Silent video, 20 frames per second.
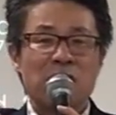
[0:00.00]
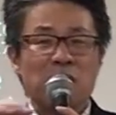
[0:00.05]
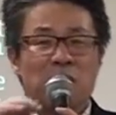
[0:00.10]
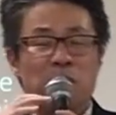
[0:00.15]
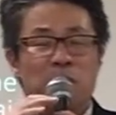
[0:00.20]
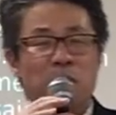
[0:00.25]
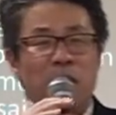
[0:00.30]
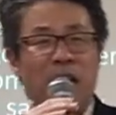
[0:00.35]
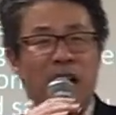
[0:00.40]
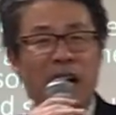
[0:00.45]

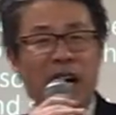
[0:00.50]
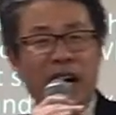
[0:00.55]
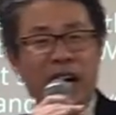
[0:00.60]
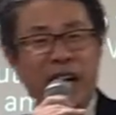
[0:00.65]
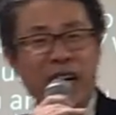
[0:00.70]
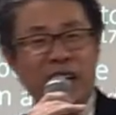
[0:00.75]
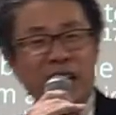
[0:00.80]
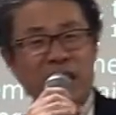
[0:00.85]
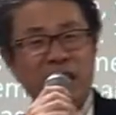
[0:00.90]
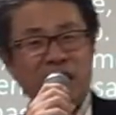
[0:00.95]

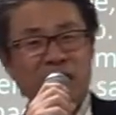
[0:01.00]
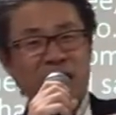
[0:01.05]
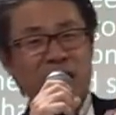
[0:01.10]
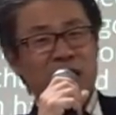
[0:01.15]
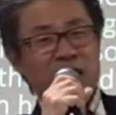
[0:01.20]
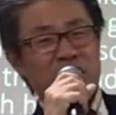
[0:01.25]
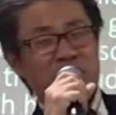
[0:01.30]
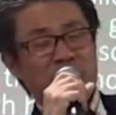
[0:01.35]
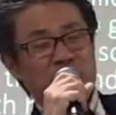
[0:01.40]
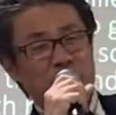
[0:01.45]
by
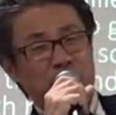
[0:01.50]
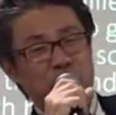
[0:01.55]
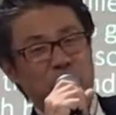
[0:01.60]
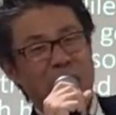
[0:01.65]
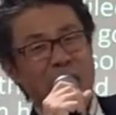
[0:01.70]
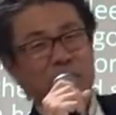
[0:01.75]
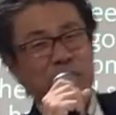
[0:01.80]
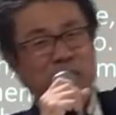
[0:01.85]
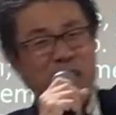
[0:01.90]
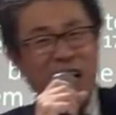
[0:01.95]

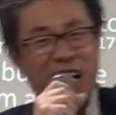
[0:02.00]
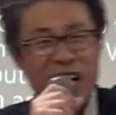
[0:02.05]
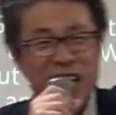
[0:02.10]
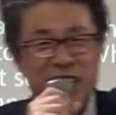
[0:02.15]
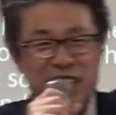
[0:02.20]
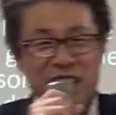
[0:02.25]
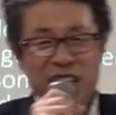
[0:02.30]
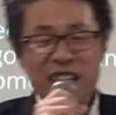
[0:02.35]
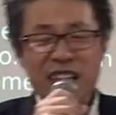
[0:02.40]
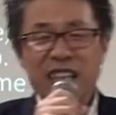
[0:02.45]

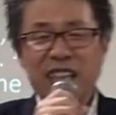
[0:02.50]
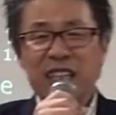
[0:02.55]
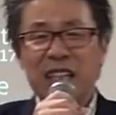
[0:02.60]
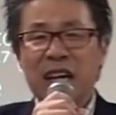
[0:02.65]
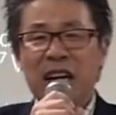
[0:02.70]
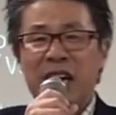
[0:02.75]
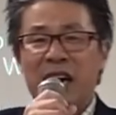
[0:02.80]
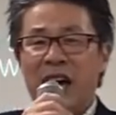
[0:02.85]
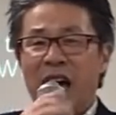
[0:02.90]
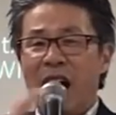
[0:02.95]

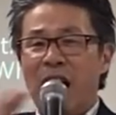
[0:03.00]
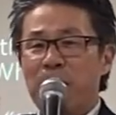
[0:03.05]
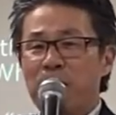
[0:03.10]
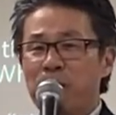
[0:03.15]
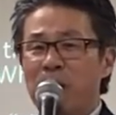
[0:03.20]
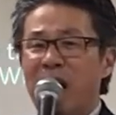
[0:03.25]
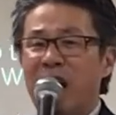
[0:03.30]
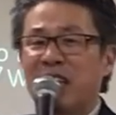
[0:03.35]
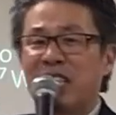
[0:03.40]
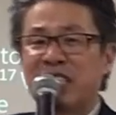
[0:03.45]
baptizing, and
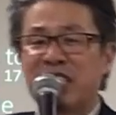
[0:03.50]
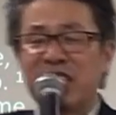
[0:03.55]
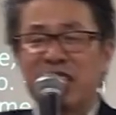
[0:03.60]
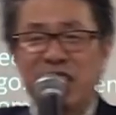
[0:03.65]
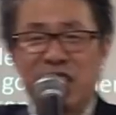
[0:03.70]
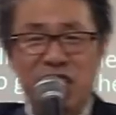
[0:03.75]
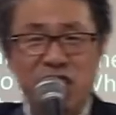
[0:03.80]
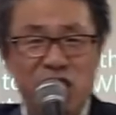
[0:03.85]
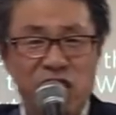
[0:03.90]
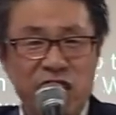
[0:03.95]
by
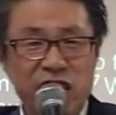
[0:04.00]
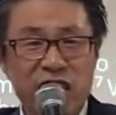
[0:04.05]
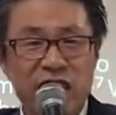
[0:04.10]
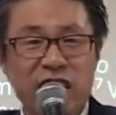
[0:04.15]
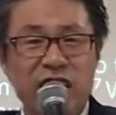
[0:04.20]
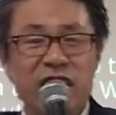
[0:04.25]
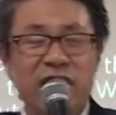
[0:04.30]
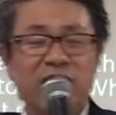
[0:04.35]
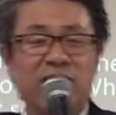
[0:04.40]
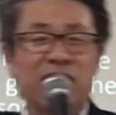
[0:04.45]

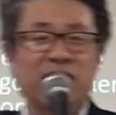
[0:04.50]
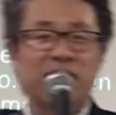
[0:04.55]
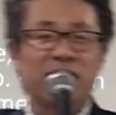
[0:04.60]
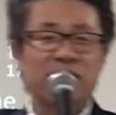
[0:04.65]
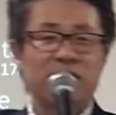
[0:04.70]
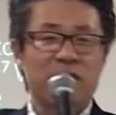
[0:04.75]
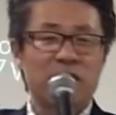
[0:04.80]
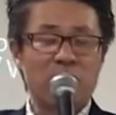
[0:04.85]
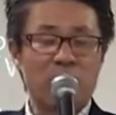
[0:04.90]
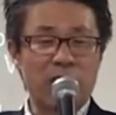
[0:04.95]
teaching.
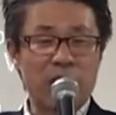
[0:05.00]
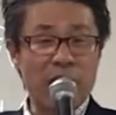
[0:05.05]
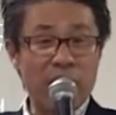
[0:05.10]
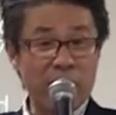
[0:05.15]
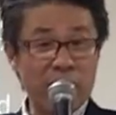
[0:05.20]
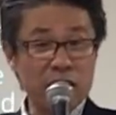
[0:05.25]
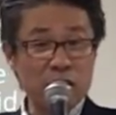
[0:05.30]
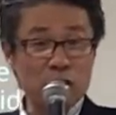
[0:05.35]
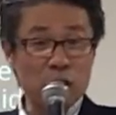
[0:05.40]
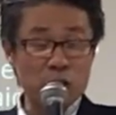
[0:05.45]

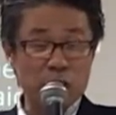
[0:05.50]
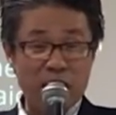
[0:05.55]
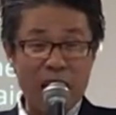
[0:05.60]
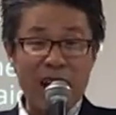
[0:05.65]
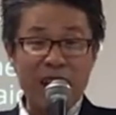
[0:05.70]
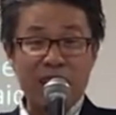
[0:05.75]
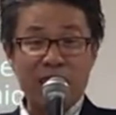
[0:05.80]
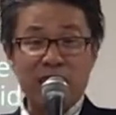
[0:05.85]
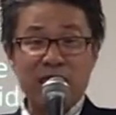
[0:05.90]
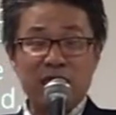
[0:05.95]
Okay, so
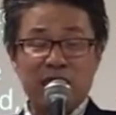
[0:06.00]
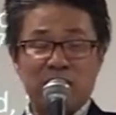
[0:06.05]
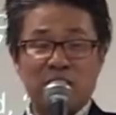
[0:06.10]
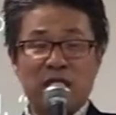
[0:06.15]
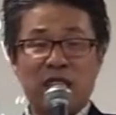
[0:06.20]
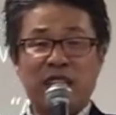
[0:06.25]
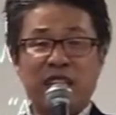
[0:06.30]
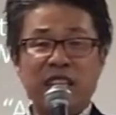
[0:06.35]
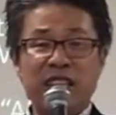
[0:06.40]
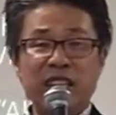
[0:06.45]
that is the
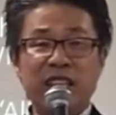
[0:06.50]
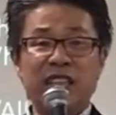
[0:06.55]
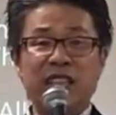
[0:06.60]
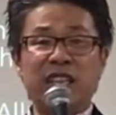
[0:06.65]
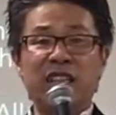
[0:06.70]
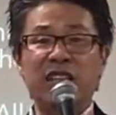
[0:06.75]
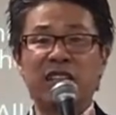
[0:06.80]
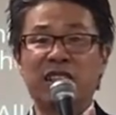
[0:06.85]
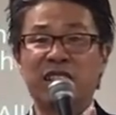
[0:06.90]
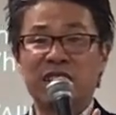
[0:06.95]

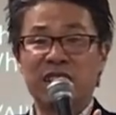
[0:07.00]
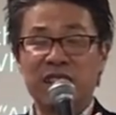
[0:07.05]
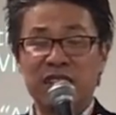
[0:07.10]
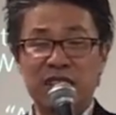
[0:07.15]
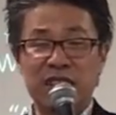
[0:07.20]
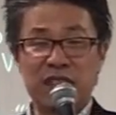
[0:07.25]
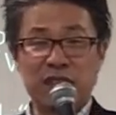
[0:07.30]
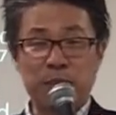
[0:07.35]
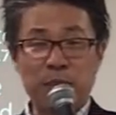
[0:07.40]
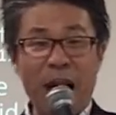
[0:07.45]
key in
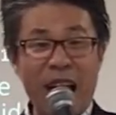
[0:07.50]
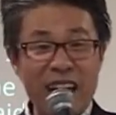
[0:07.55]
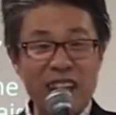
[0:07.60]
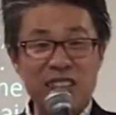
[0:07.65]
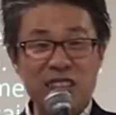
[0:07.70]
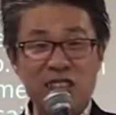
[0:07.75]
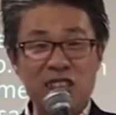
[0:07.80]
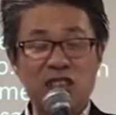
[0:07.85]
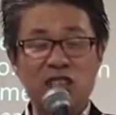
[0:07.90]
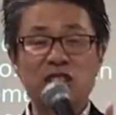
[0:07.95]
this
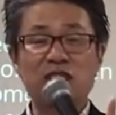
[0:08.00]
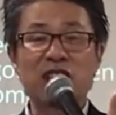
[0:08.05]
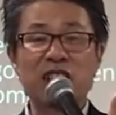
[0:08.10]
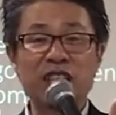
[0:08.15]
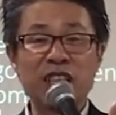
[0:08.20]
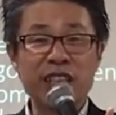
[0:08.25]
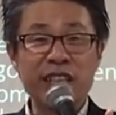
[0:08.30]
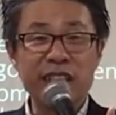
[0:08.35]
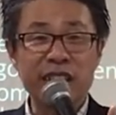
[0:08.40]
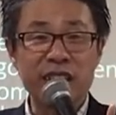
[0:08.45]
passage. The
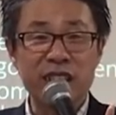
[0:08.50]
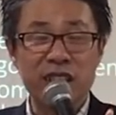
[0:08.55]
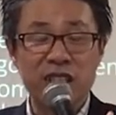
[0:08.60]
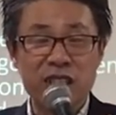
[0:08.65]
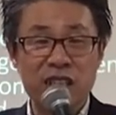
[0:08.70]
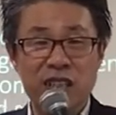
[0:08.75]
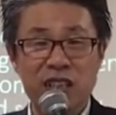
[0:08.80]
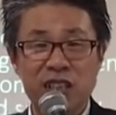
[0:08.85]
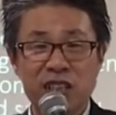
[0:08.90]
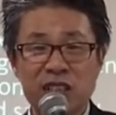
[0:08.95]
key
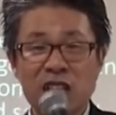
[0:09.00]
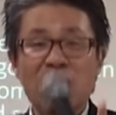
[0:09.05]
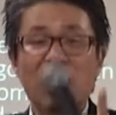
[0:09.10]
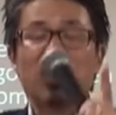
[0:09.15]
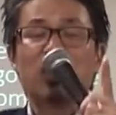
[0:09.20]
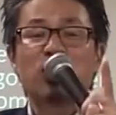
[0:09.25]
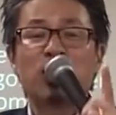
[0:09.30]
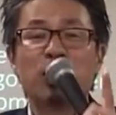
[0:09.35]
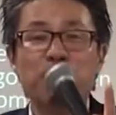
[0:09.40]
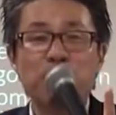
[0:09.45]
is
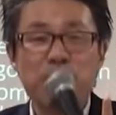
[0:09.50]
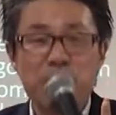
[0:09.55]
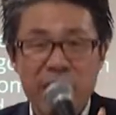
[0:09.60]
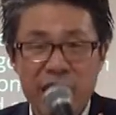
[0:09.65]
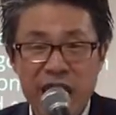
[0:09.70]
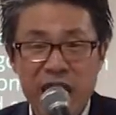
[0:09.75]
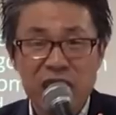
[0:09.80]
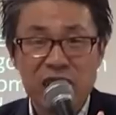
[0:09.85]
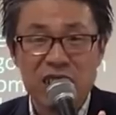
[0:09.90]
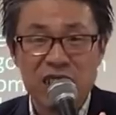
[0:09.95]
to
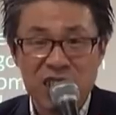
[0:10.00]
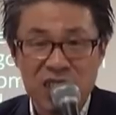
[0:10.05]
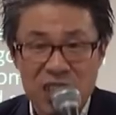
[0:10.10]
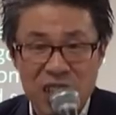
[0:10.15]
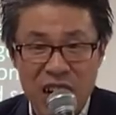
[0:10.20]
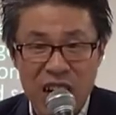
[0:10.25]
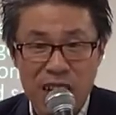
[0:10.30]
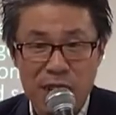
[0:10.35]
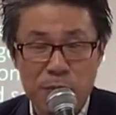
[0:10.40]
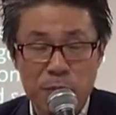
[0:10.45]
make
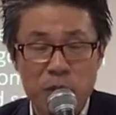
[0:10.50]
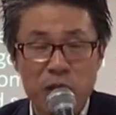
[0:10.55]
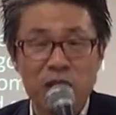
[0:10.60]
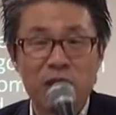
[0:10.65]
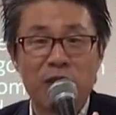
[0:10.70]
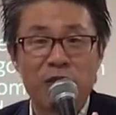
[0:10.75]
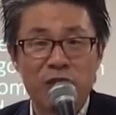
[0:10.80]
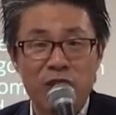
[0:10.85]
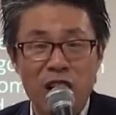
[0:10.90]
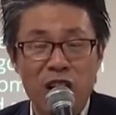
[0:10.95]
disciple
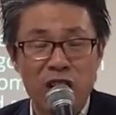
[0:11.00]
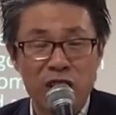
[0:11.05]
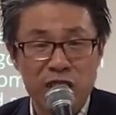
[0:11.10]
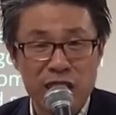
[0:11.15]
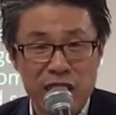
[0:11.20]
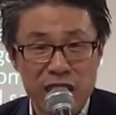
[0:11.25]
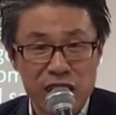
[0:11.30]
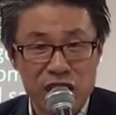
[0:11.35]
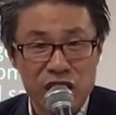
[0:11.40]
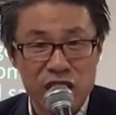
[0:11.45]
of all
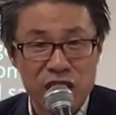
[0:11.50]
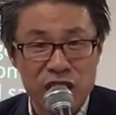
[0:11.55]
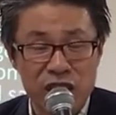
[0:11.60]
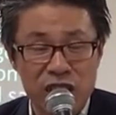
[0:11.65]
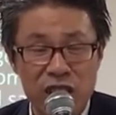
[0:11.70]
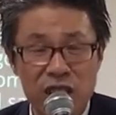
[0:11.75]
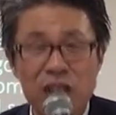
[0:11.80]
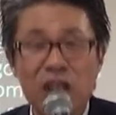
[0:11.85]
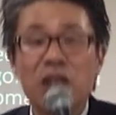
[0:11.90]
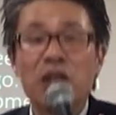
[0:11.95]

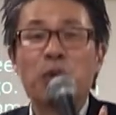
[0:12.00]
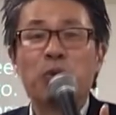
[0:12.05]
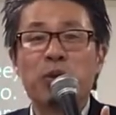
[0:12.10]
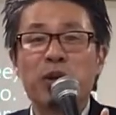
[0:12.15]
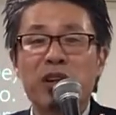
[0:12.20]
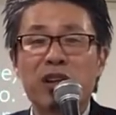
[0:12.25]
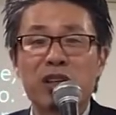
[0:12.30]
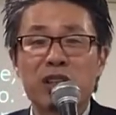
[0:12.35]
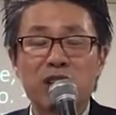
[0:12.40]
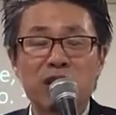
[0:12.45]
nations.
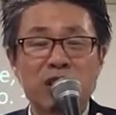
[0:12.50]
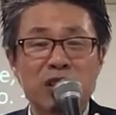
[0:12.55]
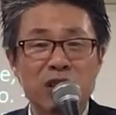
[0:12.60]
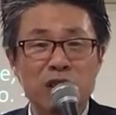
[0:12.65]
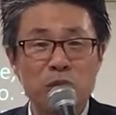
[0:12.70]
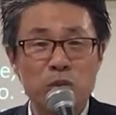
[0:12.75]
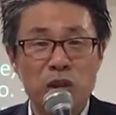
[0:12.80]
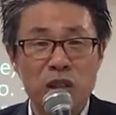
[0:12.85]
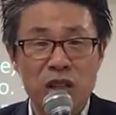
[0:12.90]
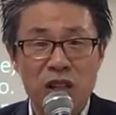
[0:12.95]
We are to,
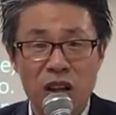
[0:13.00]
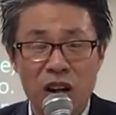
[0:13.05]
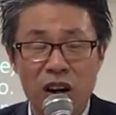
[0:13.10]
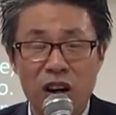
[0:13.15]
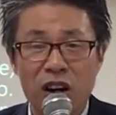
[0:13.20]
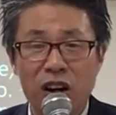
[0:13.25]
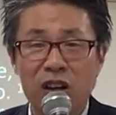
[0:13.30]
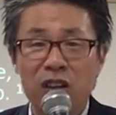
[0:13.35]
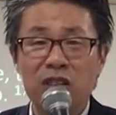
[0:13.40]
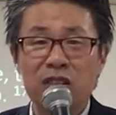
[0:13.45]
we're
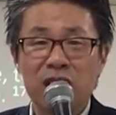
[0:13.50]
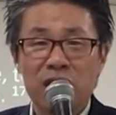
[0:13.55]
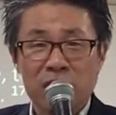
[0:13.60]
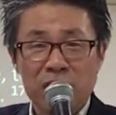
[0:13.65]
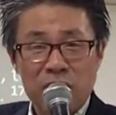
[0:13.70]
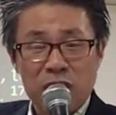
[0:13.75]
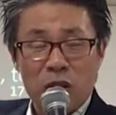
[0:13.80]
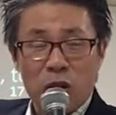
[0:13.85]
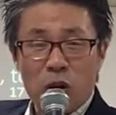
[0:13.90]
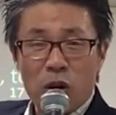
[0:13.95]
called,
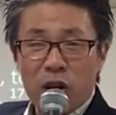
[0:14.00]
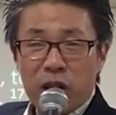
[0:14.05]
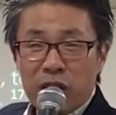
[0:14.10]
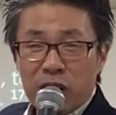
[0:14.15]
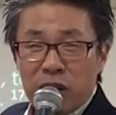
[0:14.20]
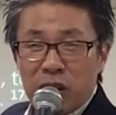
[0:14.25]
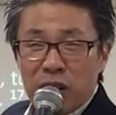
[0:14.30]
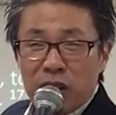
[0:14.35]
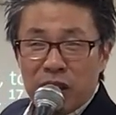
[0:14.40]
or